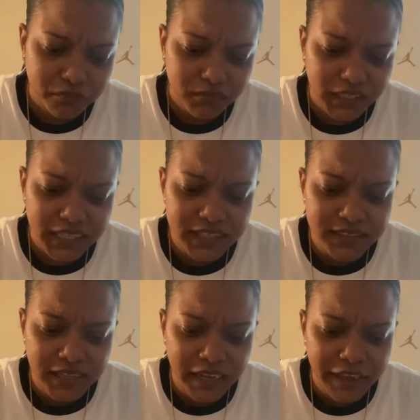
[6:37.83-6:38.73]
is
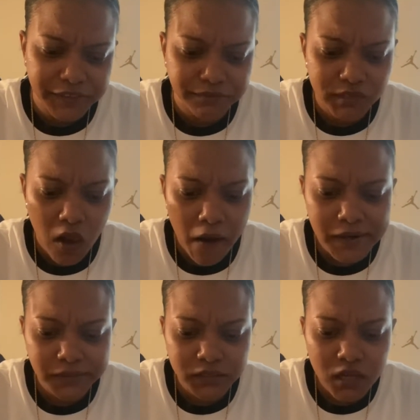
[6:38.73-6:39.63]
that
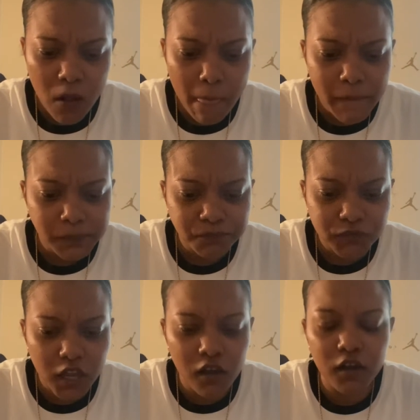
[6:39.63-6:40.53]

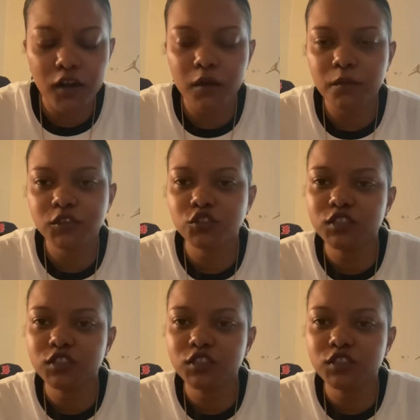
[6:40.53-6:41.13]
so